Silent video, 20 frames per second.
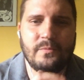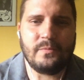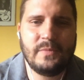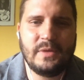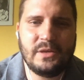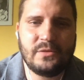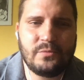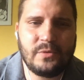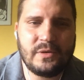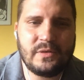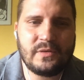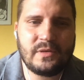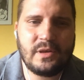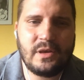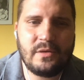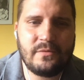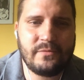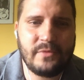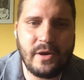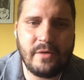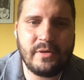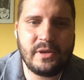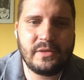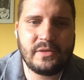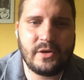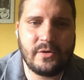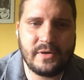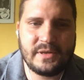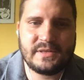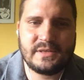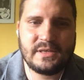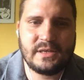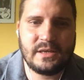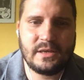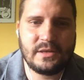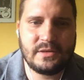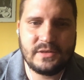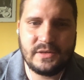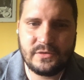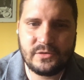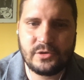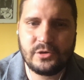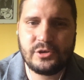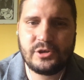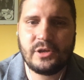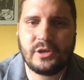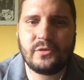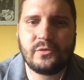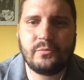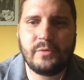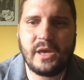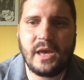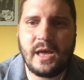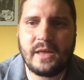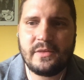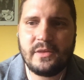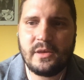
It was very interesting discussions we had